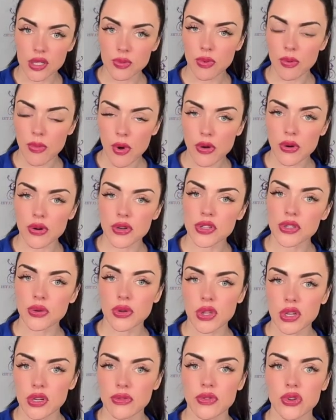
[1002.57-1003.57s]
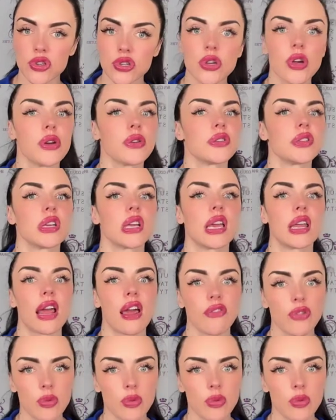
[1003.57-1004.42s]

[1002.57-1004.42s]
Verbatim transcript: these promoters doing the different shows to get